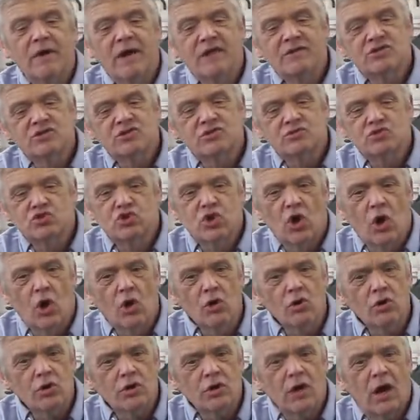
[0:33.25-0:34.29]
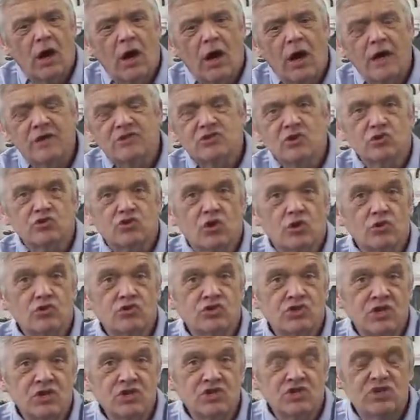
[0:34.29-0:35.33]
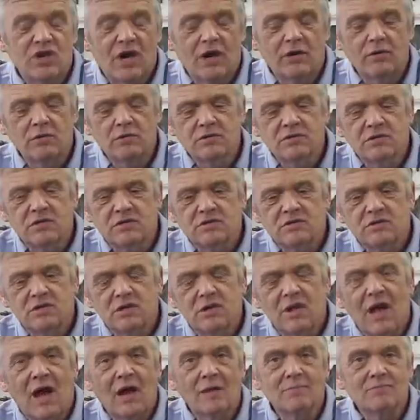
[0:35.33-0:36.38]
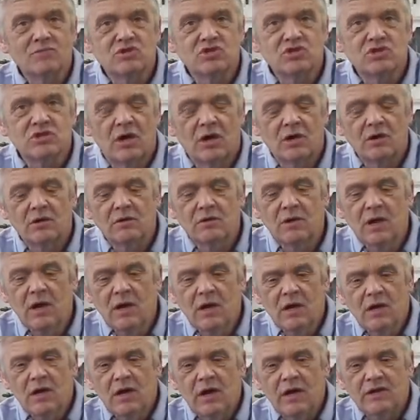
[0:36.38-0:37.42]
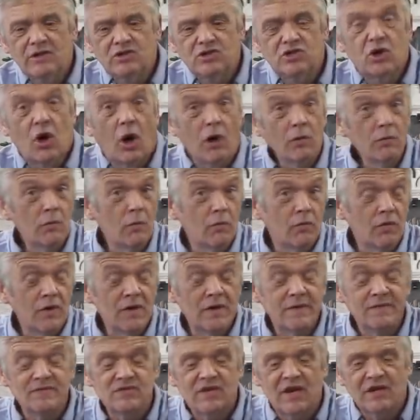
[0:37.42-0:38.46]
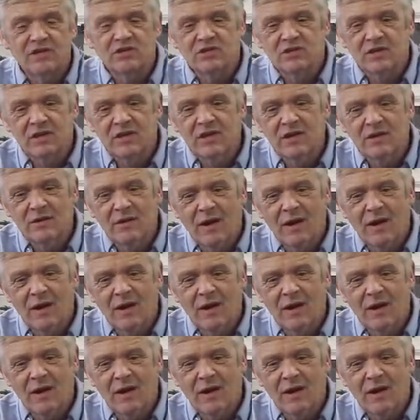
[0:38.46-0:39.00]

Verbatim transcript: It's chalk, uh, it's also seashells, it's limestone, it's coral reefs actually.